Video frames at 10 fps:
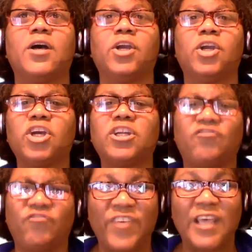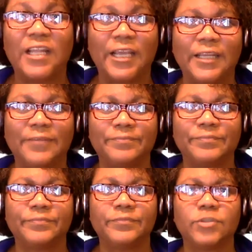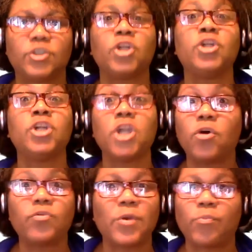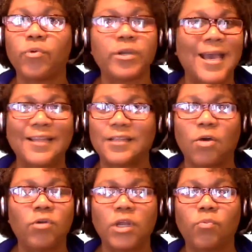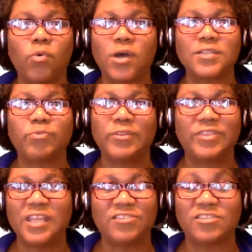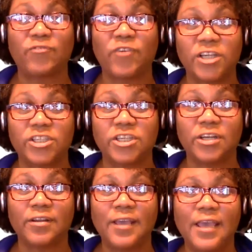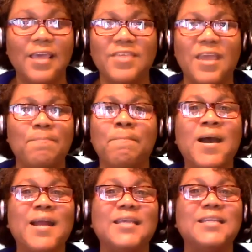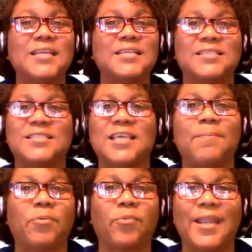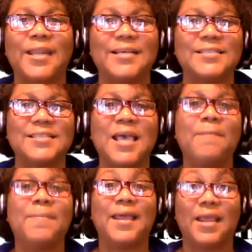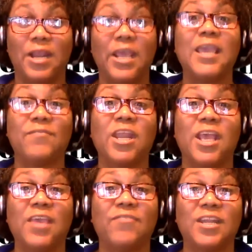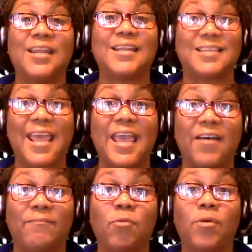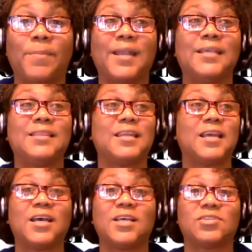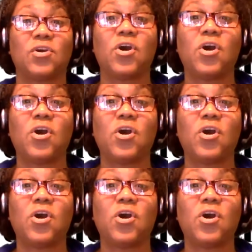good feeling to know that we're not the only ones with dysfunction, and that money didn't separate us. Even that they have more money than us, or